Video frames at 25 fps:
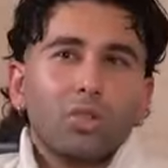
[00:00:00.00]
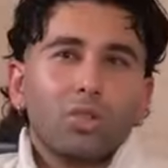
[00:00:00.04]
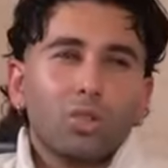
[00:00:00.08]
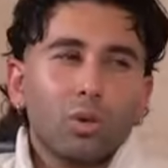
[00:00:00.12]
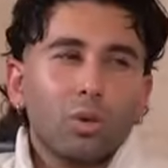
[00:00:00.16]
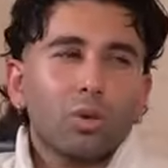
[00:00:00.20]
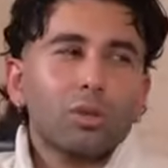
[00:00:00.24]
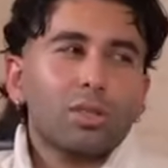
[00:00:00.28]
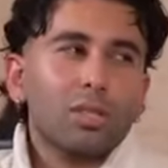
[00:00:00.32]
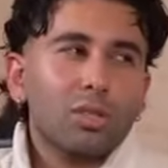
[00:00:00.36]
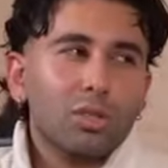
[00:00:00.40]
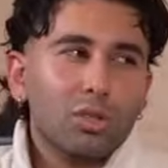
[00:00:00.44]

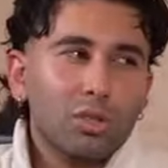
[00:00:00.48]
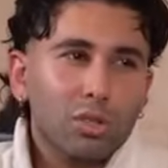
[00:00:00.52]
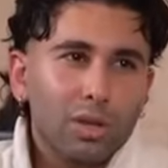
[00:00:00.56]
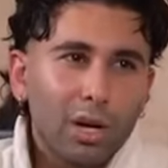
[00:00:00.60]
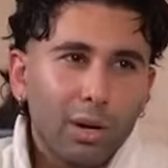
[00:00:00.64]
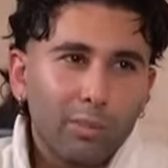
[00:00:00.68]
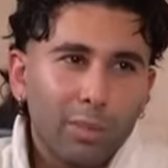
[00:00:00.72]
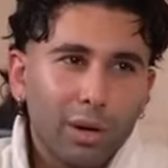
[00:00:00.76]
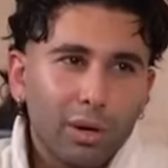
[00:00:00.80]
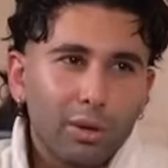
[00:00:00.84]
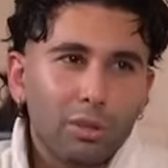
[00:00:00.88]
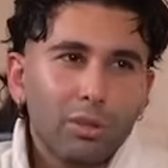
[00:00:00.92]
chosen to
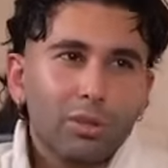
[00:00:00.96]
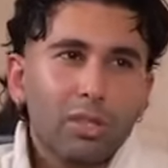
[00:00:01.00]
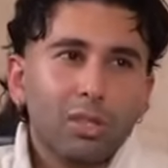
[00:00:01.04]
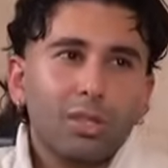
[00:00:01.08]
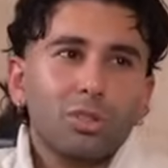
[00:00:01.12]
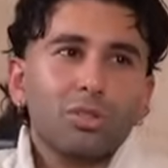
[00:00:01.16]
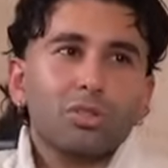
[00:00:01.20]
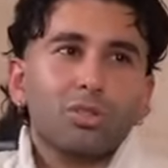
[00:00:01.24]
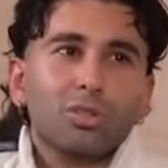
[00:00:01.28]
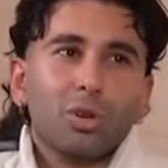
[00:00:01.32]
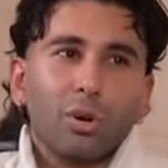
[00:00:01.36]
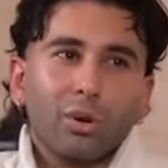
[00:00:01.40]
come out
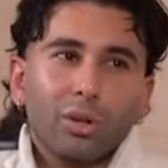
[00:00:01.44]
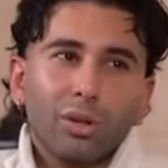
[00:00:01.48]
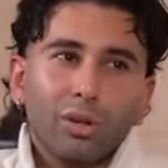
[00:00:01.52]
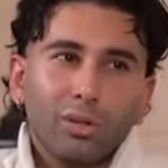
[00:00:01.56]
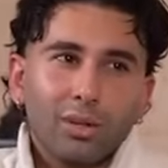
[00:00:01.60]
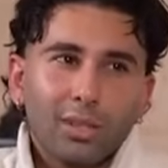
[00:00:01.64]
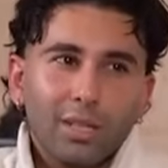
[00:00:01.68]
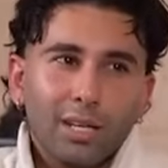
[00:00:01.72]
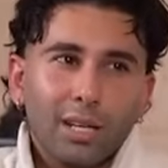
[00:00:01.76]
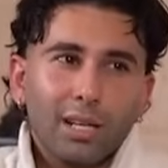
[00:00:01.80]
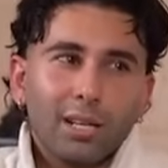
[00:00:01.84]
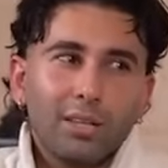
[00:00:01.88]
and enjoy
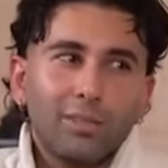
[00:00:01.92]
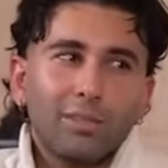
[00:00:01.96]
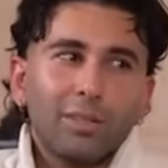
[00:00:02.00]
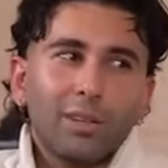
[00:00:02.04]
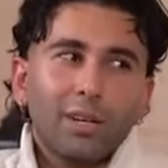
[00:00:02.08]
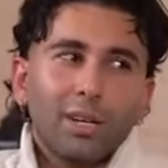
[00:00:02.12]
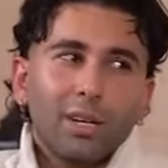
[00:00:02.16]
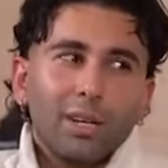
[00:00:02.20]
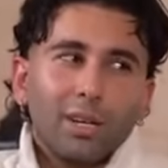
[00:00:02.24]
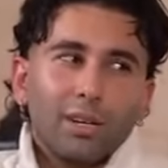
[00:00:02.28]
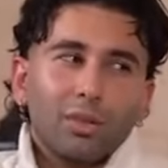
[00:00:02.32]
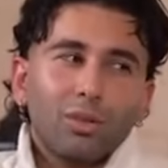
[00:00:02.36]
yourself,
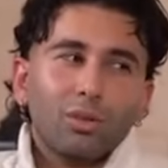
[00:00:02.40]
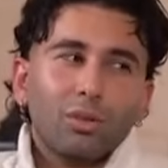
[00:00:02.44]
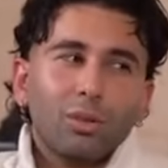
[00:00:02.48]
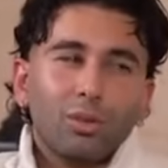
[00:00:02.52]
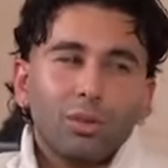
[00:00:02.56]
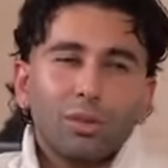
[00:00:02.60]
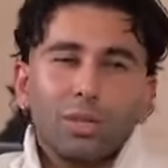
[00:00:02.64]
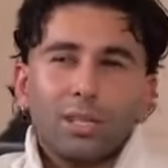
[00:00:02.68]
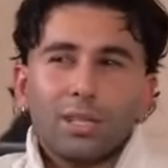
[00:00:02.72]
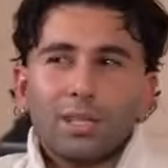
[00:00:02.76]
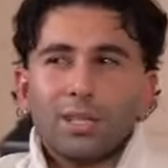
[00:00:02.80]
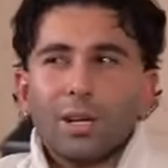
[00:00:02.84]
you
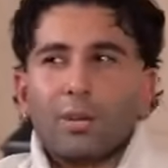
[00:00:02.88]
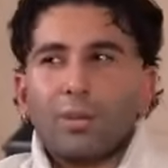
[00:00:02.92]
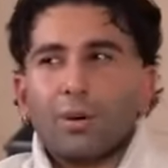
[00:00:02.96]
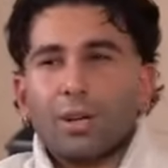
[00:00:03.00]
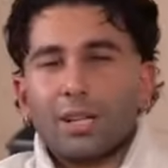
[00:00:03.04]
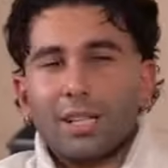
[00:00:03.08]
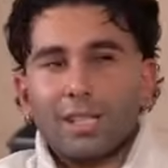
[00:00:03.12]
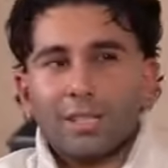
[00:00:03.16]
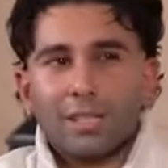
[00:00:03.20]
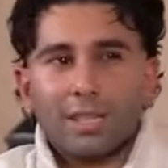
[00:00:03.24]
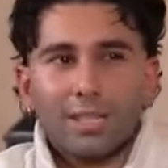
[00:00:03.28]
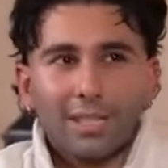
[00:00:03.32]
don't need
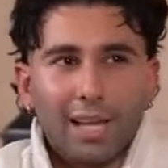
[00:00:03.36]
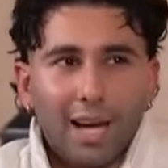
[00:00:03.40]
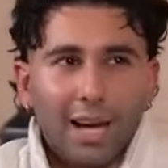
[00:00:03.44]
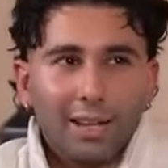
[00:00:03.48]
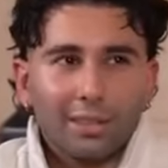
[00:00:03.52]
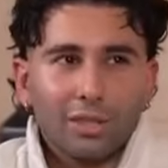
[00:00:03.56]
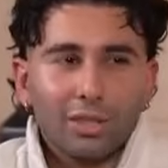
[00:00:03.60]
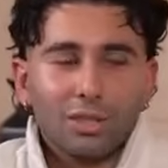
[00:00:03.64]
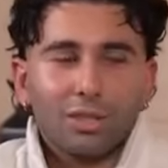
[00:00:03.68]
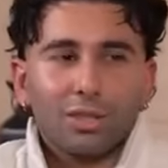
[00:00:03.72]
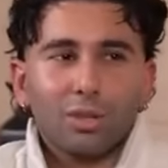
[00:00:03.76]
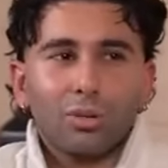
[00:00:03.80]
someone else's
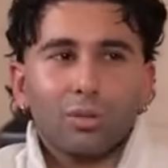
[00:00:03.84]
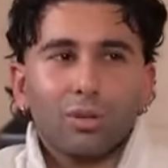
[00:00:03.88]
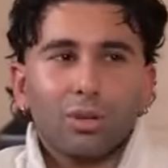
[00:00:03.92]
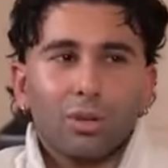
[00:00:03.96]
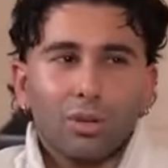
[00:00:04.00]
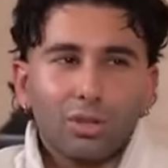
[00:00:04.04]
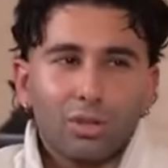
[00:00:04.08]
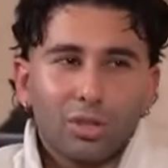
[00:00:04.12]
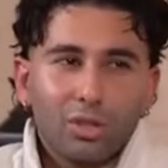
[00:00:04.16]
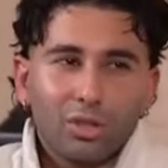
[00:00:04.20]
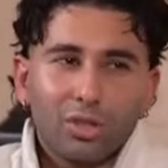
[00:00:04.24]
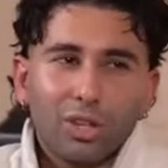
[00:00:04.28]
attitude
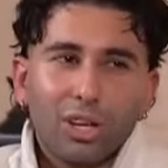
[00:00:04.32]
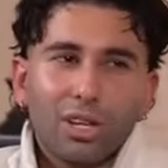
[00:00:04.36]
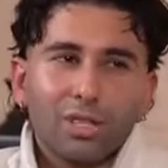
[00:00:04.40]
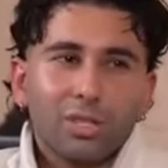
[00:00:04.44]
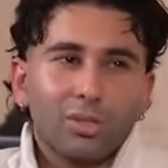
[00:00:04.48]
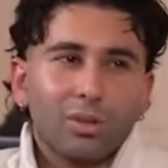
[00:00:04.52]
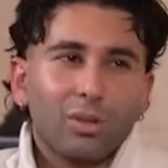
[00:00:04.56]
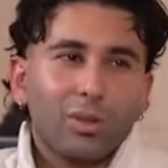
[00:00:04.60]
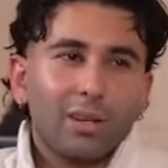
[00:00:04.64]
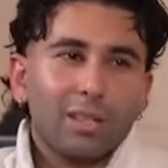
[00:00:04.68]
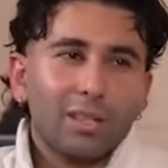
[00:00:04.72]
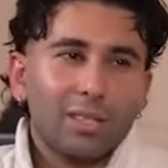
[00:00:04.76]
or
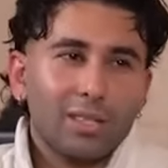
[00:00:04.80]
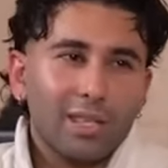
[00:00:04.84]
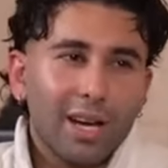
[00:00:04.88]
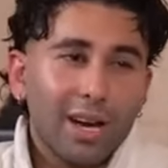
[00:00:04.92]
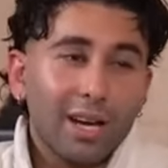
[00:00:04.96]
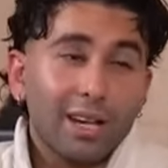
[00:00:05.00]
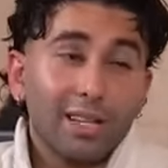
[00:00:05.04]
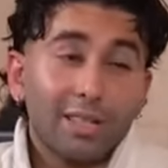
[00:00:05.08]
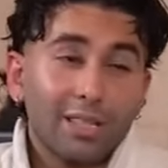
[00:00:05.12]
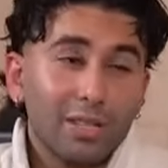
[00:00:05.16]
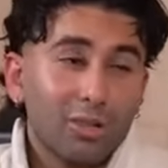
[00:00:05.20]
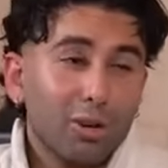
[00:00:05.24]
stress or
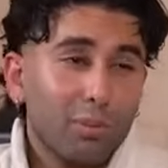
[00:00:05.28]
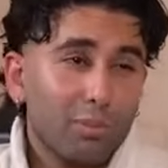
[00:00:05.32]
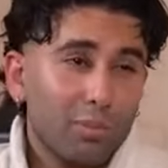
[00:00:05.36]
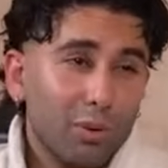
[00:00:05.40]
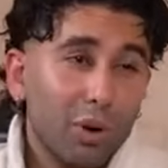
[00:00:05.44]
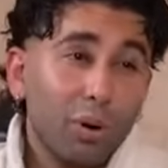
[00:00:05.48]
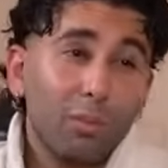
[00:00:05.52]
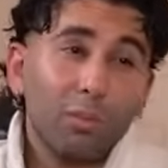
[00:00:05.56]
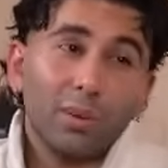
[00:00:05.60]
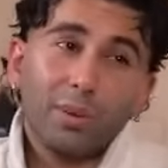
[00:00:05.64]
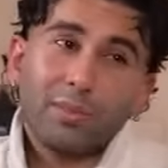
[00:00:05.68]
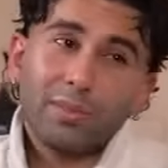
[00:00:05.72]
anxiety or
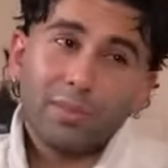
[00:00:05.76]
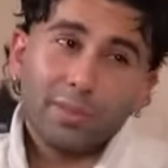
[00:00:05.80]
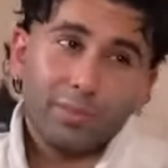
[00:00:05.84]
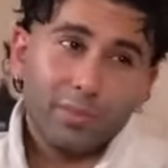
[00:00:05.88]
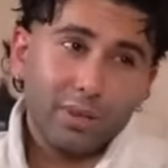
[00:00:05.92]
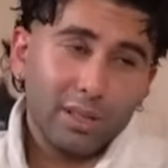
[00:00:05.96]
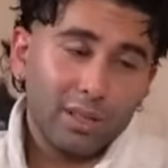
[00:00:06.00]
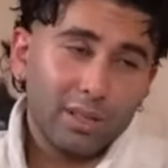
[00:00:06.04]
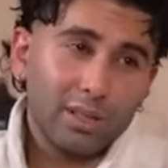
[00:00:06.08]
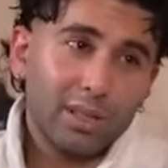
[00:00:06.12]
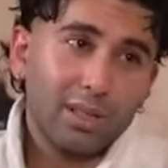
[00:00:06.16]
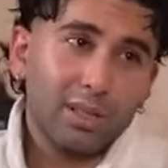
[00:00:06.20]
problems
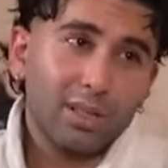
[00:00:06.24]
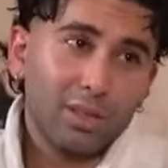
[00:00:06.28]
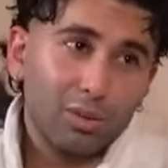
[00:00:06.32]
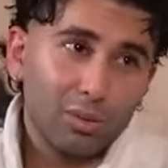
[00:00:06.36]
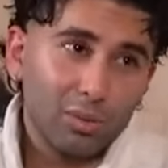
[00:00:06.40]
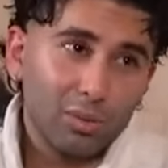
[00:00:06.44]
bringing